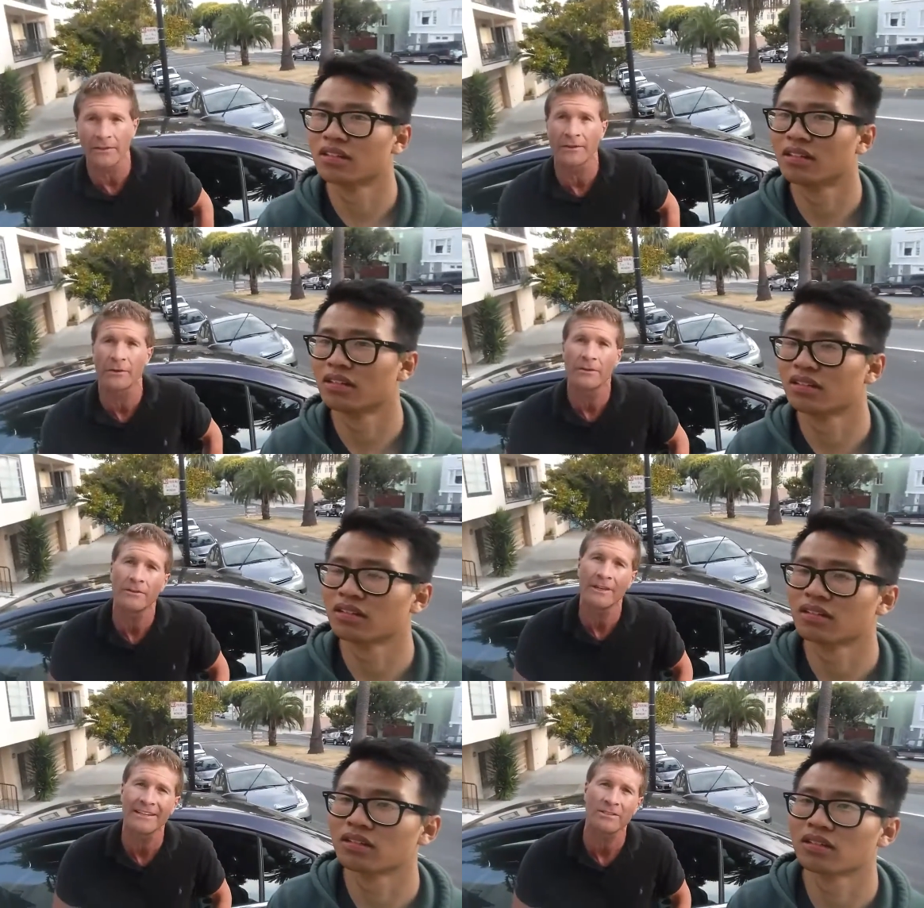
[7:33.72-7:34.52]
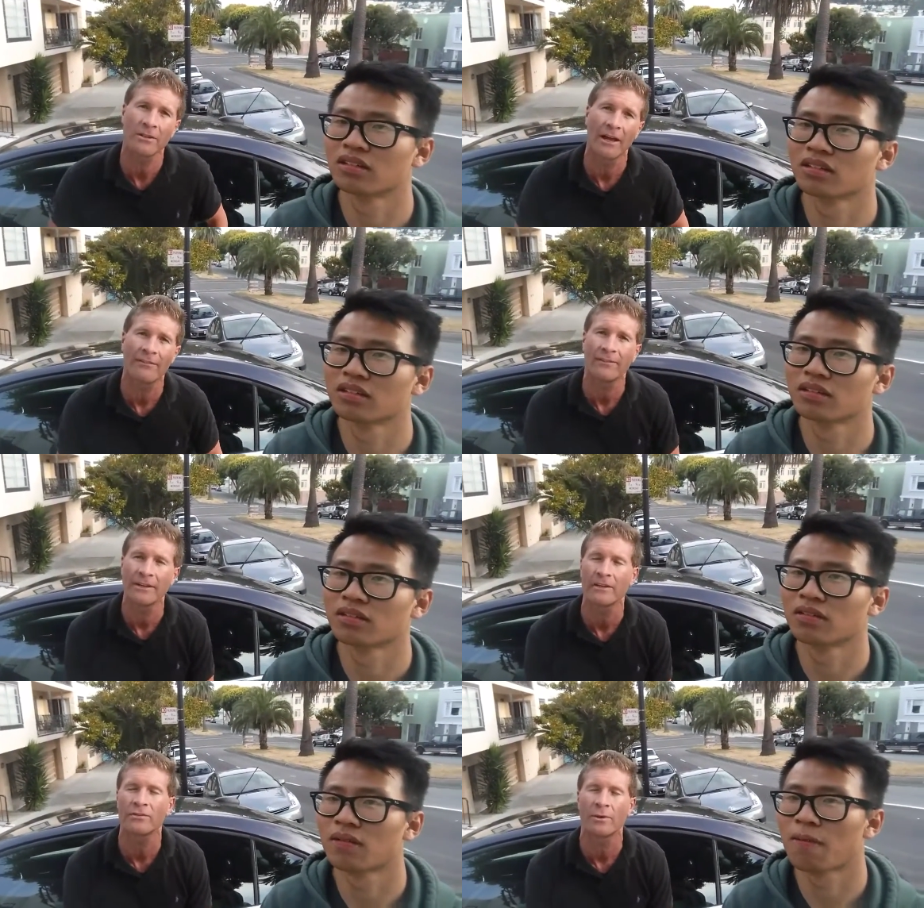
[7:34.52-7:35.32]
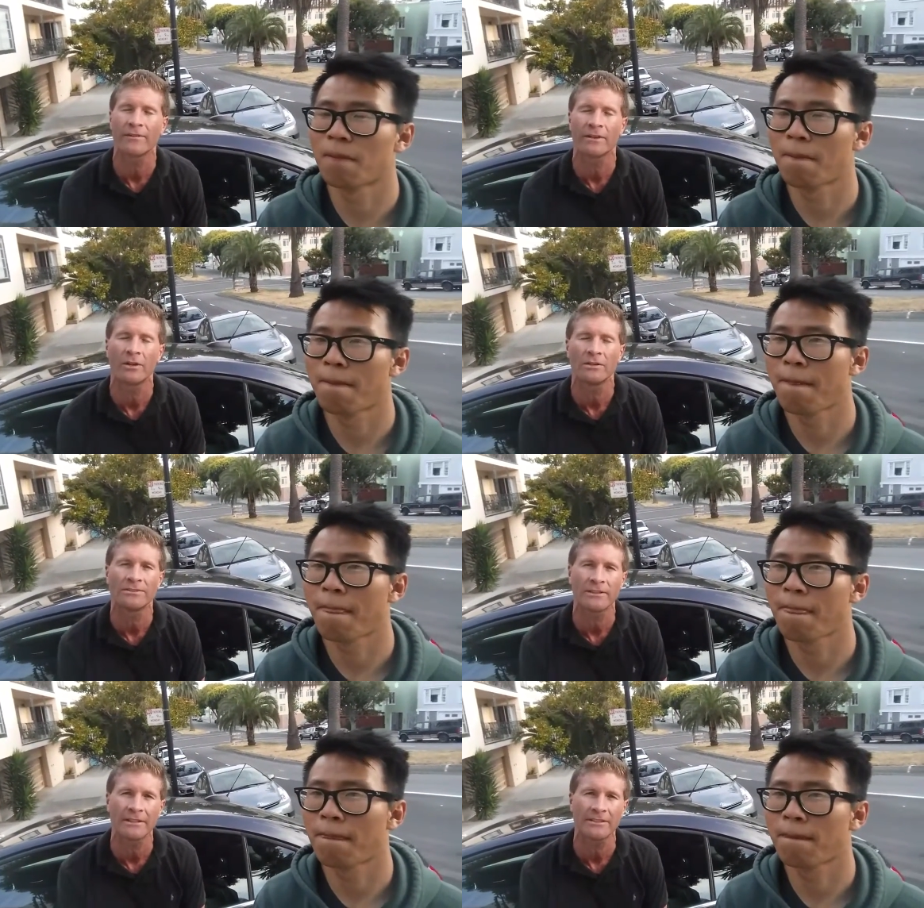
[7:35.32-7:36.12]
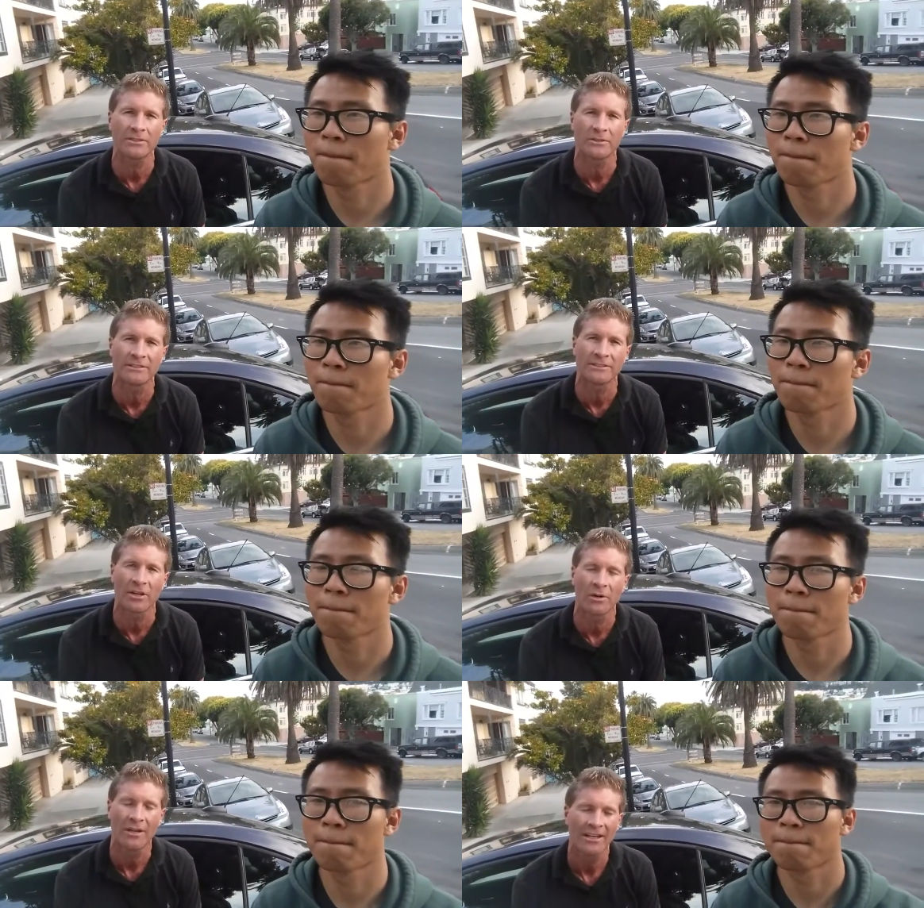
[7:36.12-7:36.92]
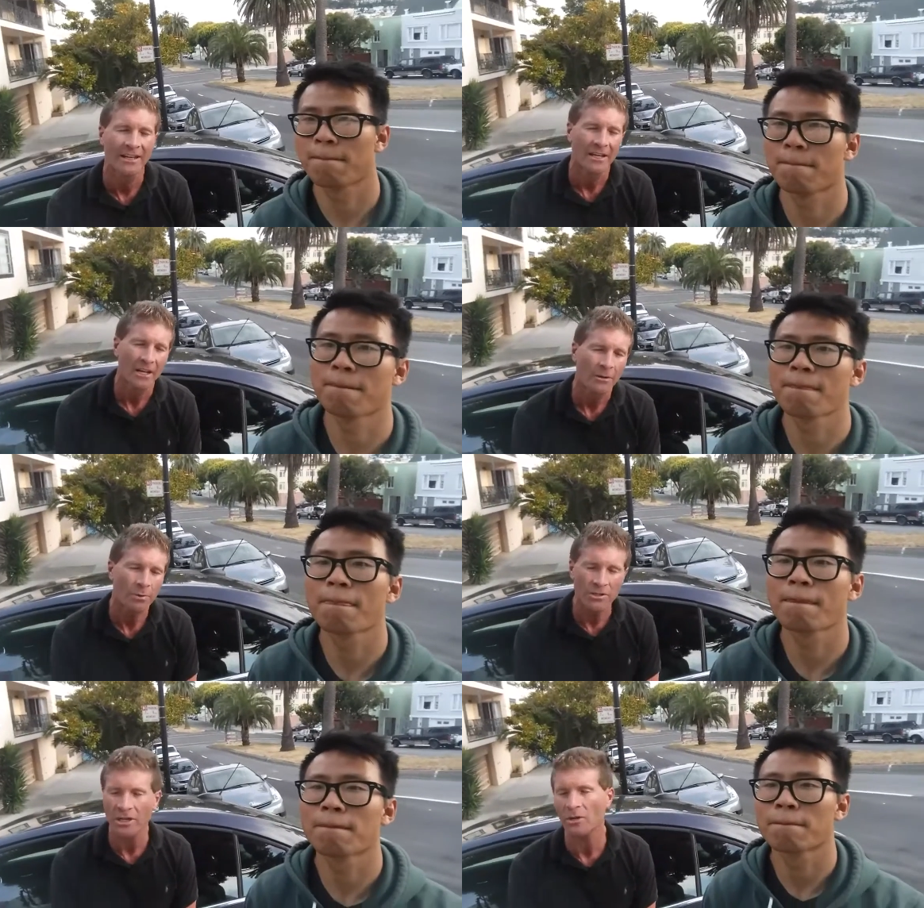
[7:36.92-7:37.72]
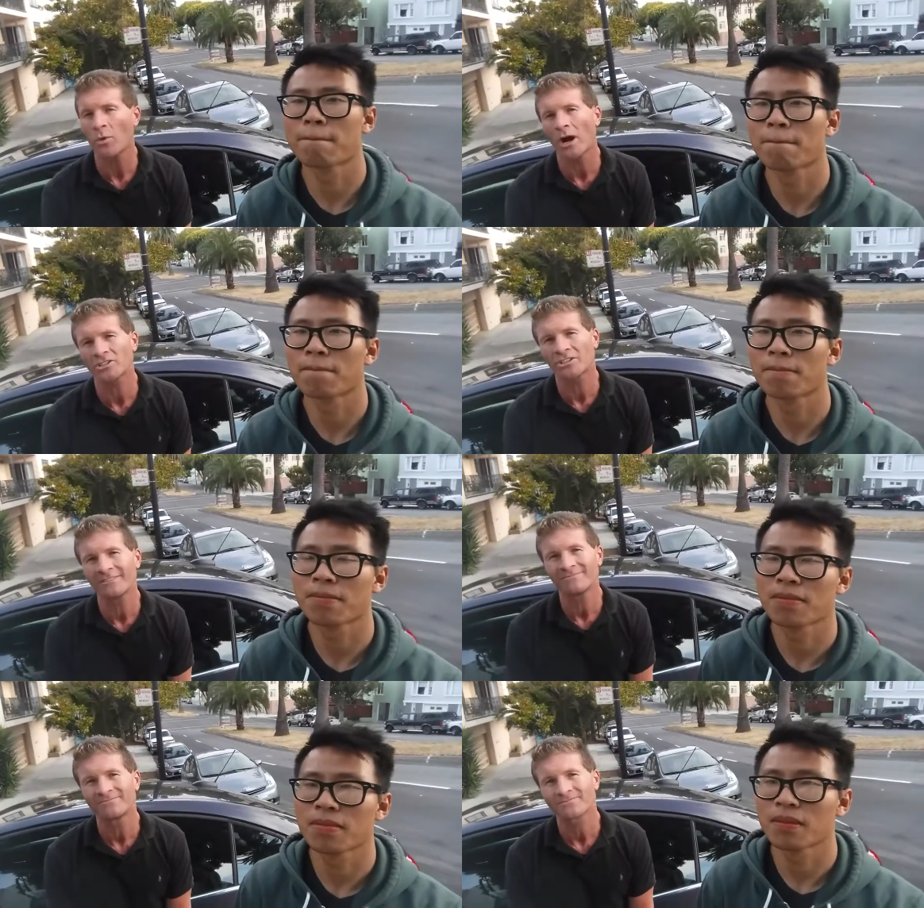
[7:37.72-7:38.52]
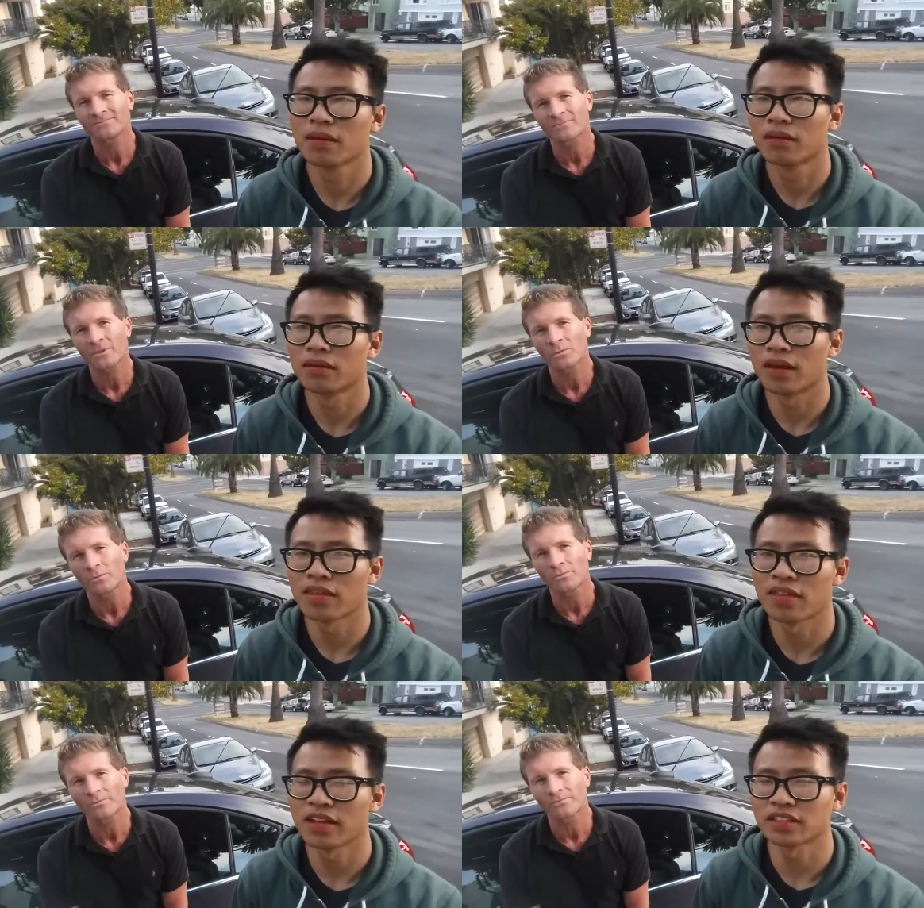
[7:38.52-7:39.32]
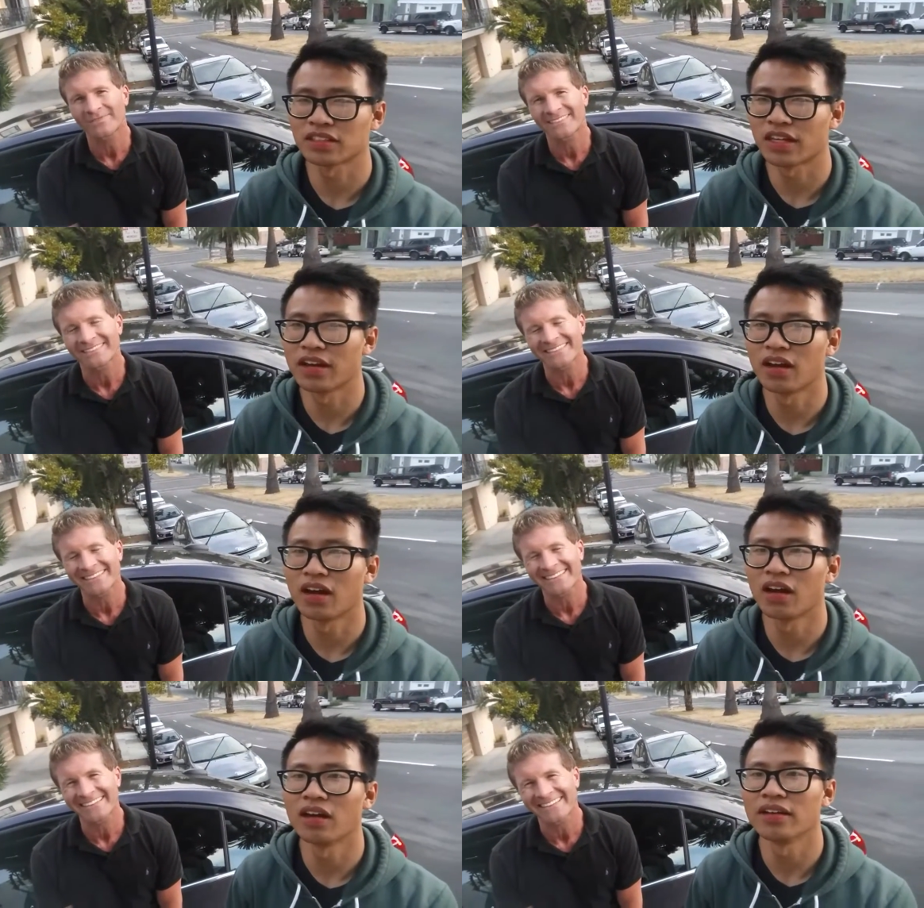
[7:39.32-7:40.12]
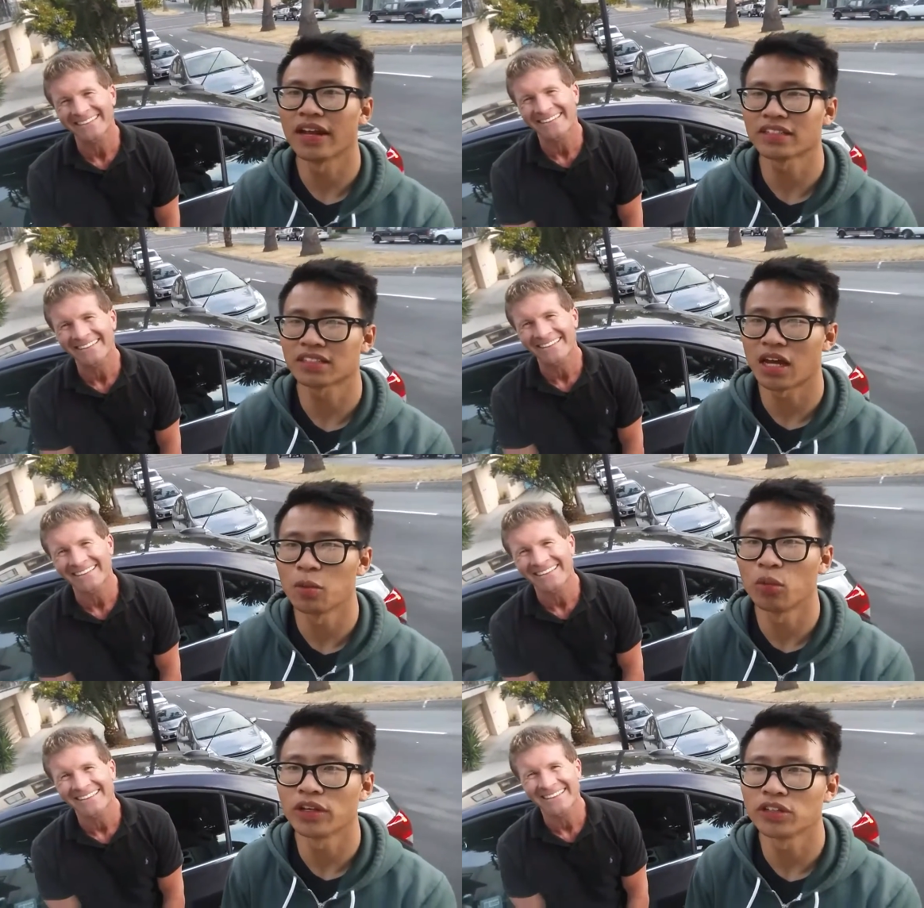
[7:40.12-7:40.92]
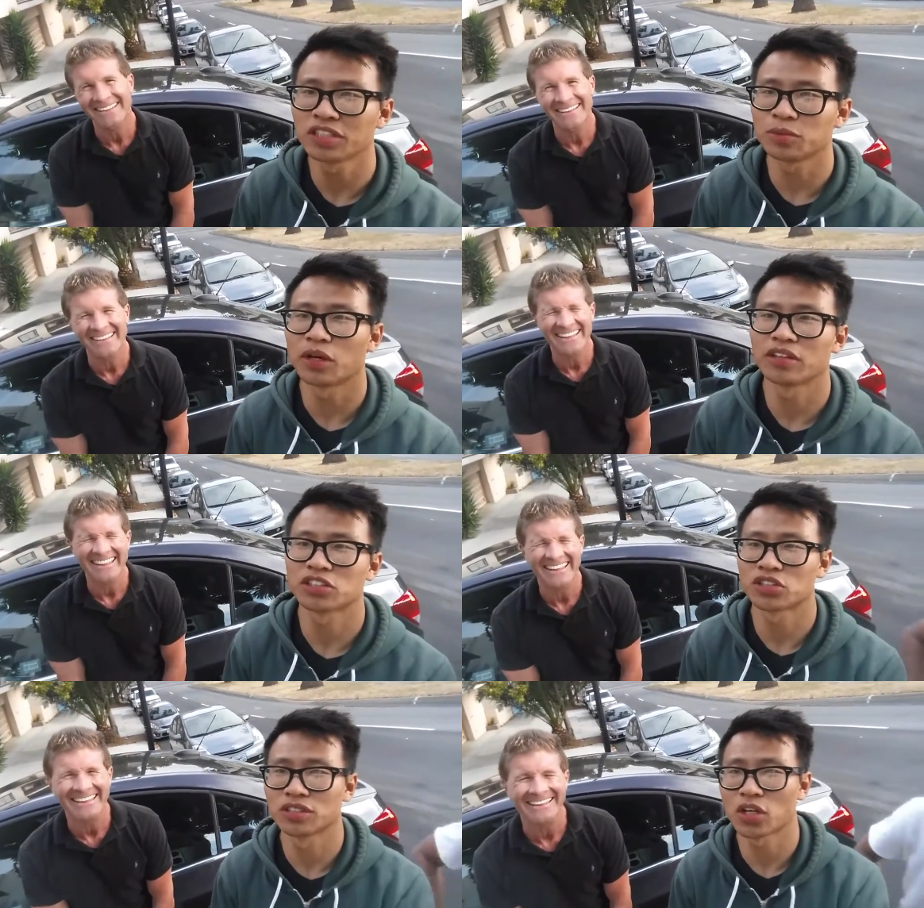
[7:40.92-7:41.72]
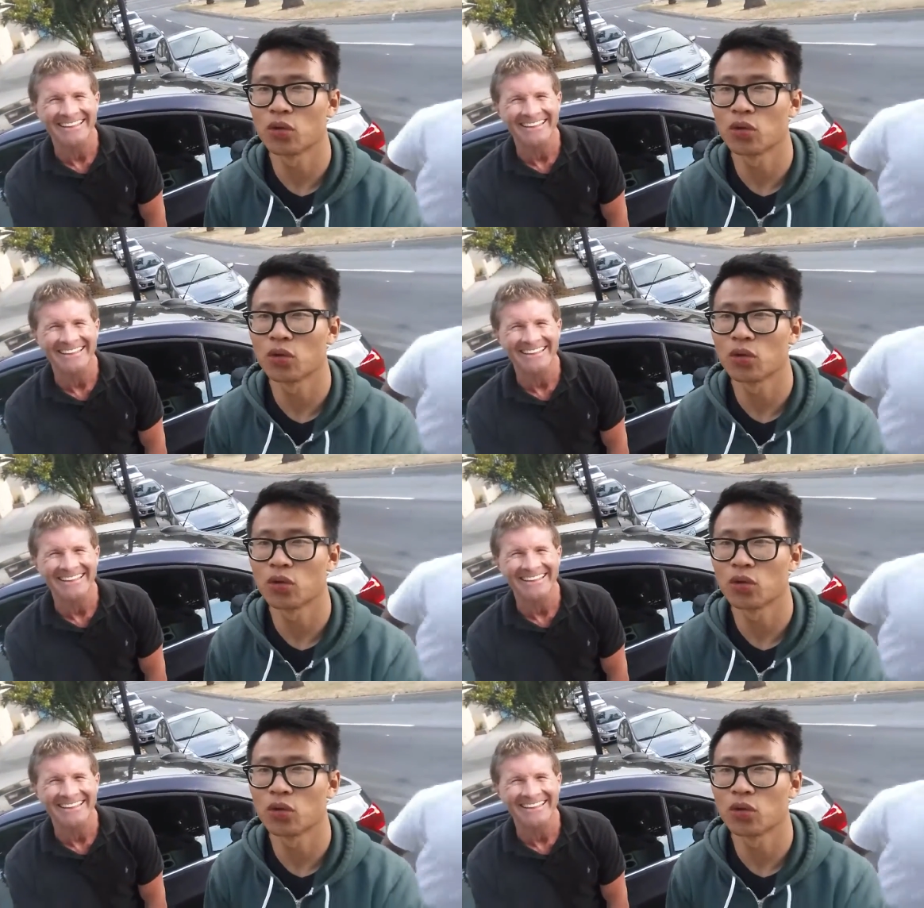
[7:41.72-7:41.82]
Speaker 1: on their links or have videos wherever to go to link to. And so, appreciate you watching.
Speaker 2: Yeah, thanks. And uh, next time when you see me on the streets,